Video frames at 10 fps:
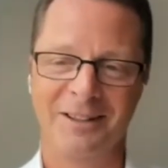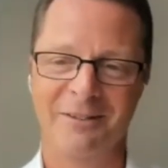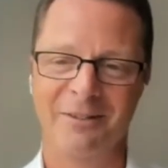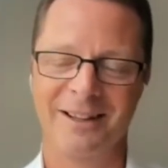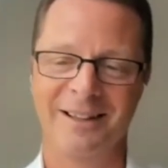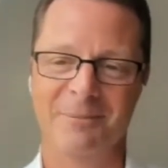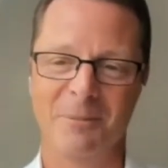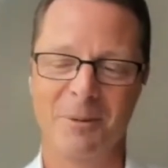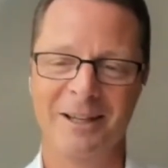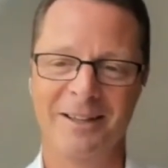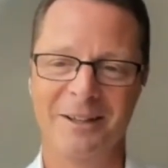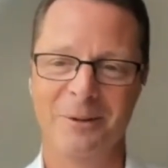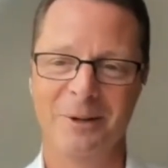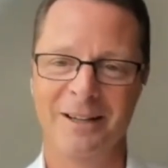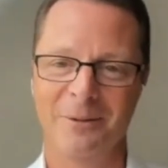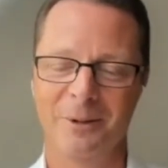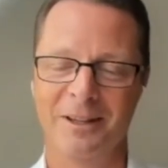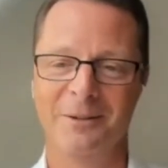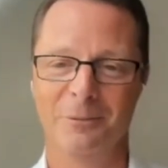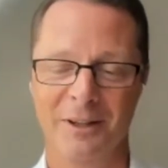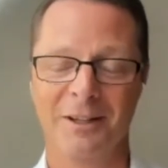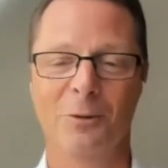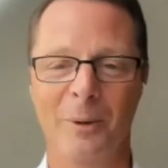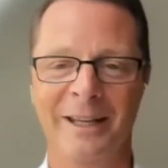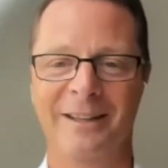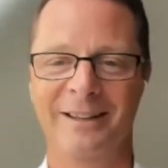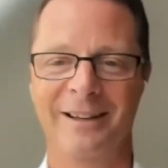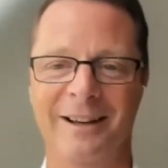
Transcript: TfL and Mobility, were within a week.